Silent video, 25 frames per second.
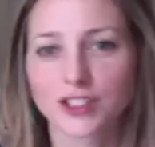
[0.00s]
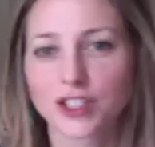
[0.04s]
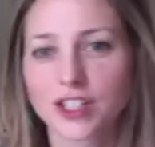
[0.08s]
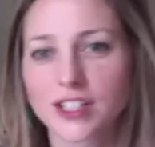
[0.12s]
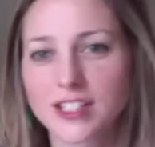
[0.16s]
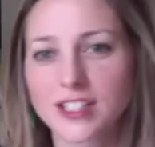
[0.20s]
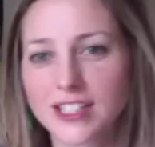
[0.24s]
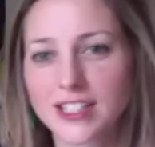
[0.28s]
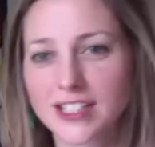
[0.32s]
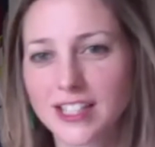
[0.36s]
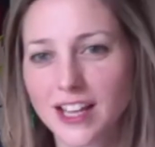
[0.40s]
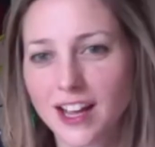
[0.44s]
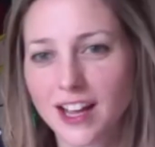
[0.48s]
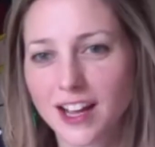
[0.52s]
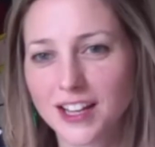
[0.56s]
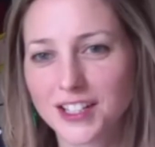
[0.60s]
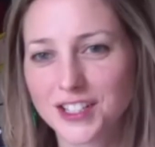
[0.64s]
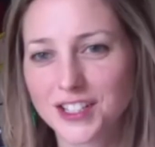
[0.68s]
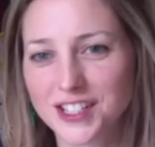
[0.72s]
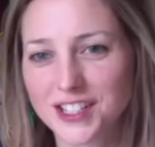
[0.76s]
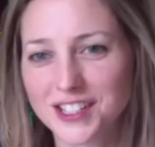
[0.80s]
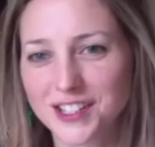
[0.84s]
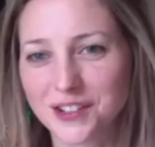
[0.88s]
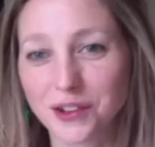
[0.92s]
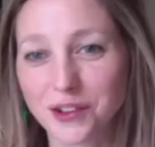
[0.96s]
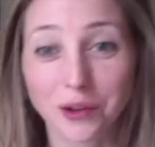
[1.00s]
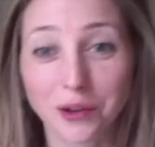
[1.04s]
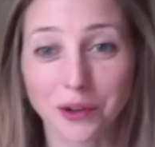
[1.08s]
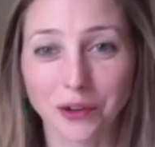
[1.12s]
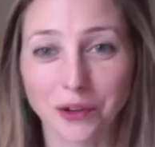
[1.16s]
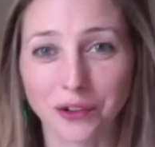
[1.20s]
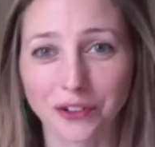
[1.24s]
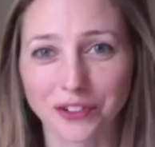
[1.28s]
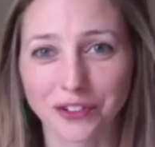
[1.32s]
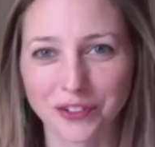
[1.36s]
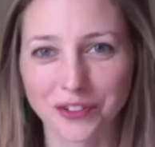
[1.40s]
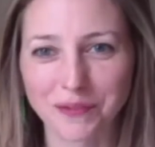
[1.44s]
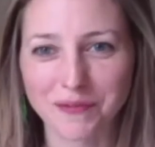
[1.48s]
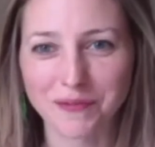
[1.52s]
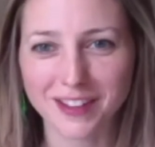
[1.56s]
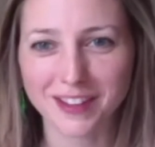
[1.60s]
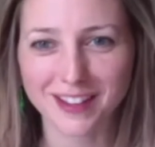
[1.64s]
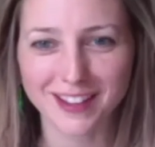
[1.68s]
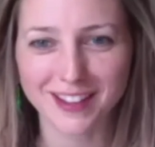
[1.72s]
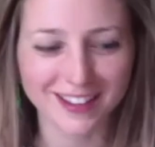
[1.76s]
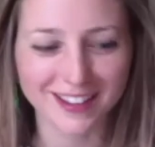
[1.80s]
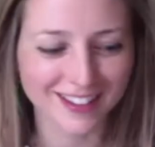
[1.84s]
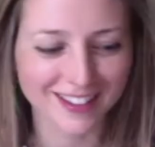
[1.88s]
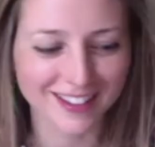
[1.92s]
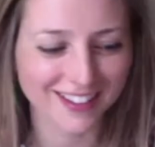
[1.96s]
to say, I just got a call from
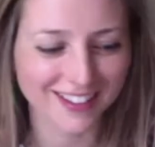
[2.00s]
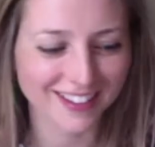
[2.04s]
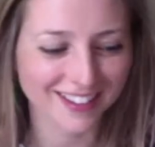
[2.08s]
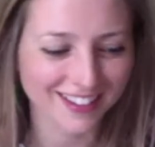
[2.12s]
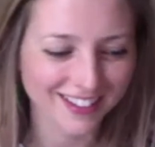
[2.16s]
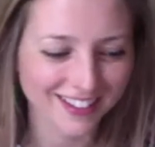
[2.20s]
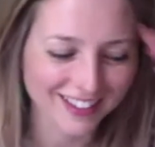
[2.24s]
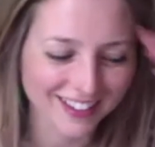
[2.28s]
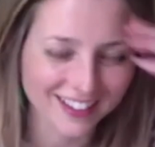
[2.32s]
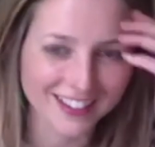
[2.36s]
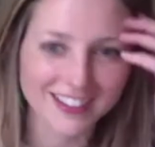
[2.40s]
the